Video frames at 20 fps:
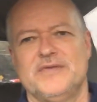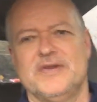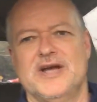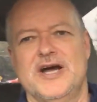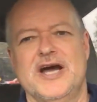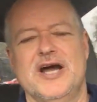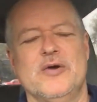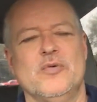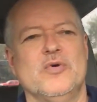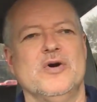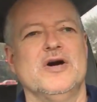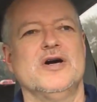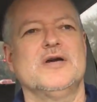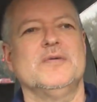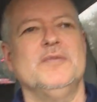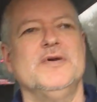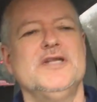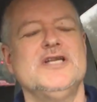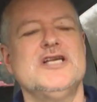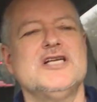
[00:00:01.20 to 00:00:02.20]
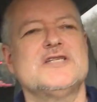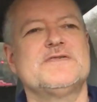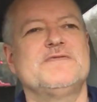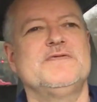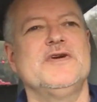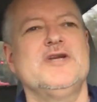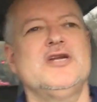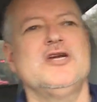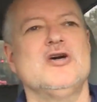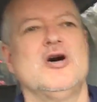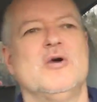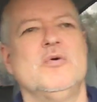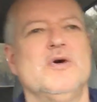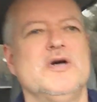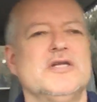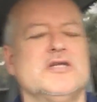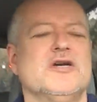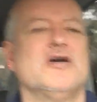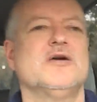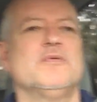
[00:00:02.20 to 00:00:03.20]
Hi, welcome. In this video, I
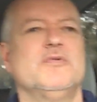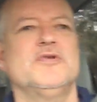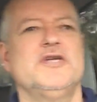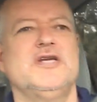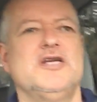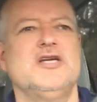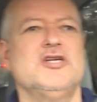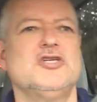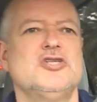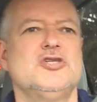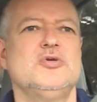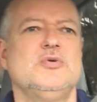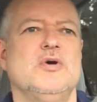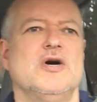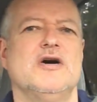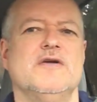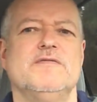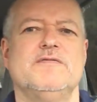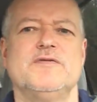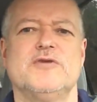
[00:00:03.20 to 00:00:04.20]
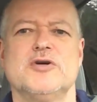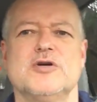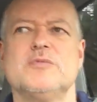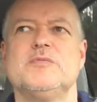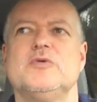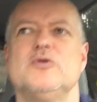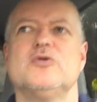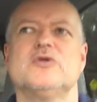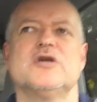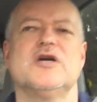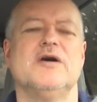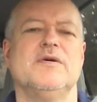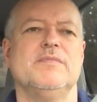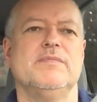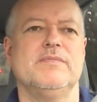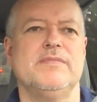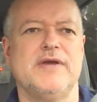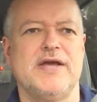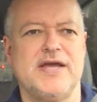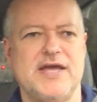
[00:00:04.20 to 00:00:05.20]
want to talk about the issue of verbal
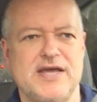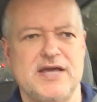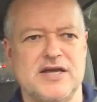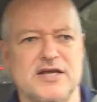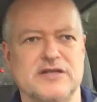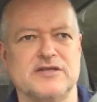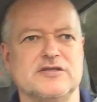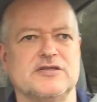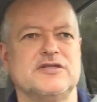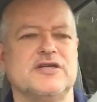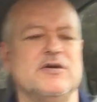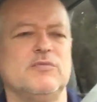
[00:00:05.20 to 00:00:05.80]
commands.